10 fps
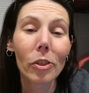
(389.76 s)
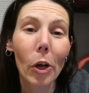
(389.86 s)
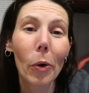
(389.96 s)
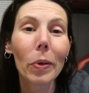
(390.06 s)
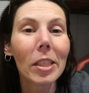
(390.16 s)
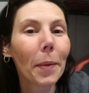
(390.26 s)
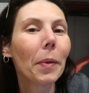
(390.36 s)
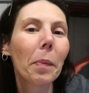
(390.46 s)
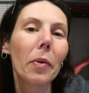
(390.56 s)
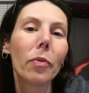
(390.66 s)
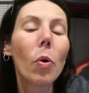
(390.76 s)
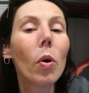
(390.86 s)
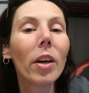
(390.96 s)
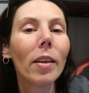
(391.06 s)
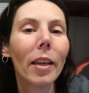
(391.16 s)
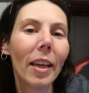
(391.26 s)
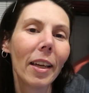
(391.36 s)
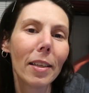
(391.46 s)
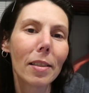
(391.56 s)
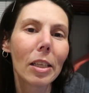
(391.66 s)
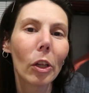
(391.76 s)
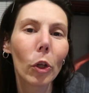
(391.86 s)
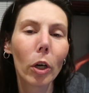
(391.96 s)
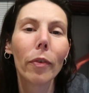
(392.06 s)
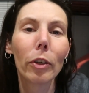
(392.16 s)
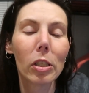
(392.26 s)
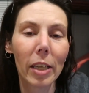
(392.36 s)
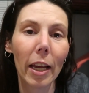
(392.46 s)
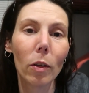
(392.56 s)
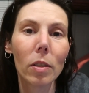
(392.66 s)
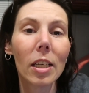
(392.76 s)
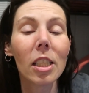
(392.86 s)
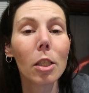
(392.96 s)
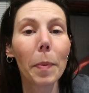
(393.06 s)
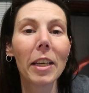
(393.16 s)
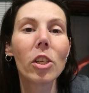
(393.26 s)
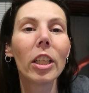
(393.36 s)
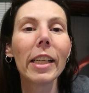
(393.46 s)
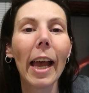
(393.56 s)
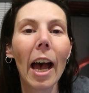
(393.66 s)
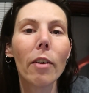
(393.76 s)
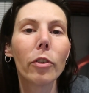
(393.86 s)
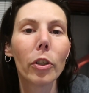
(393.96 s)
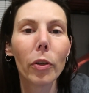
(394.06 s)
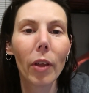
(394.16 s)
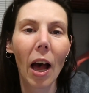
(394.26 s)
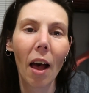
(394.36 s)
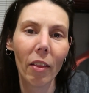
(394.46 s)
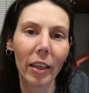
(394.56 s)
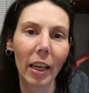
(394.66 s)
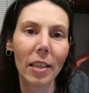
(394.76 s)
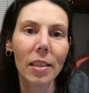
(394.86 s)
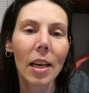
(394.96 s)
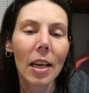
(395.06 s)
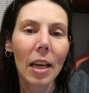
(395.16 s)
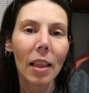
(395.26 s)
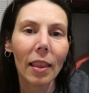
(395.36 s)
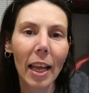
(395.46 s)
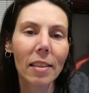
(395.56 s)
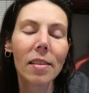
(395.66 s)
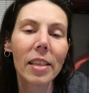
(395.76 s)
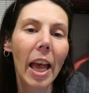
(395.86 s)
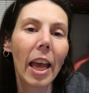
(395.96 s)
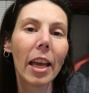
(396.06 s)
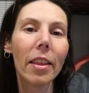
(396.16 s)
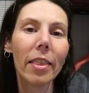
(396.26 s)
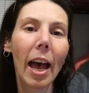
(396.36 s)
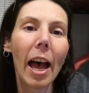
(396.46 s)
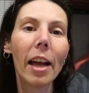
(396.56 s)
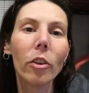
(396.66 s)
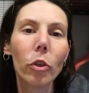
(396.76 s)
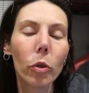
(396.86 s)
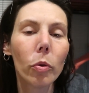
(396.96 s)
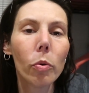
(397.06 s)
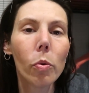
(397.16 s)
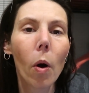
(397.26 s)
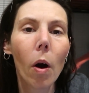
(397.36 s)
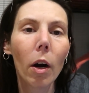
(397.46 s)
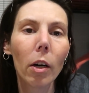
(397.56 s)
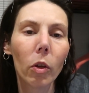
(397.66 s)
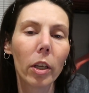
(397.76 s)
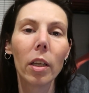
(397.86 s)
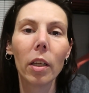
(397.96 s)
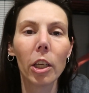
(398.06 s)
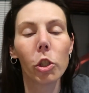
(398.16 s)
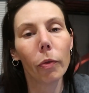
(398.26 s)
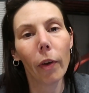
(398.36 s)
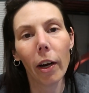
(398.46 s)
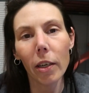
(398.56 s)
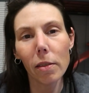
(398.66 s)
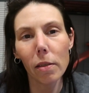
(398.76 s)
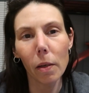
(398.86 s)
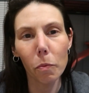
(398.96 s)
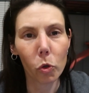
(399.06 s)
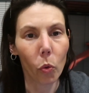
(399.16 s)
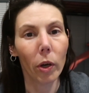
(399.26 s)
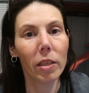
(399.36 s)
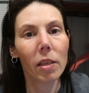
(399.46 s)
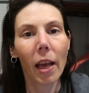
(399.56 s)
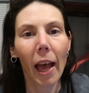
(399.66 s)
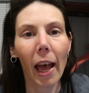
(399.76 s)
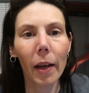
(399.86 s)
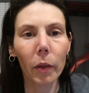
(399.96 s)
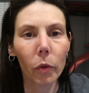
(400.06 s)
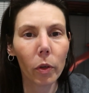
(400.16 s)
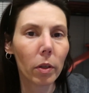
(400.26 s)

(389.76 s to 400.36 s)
so tip number 4 is look for sales, especially after the holidays. Let's say that you are looking to get your ferrets some toys, and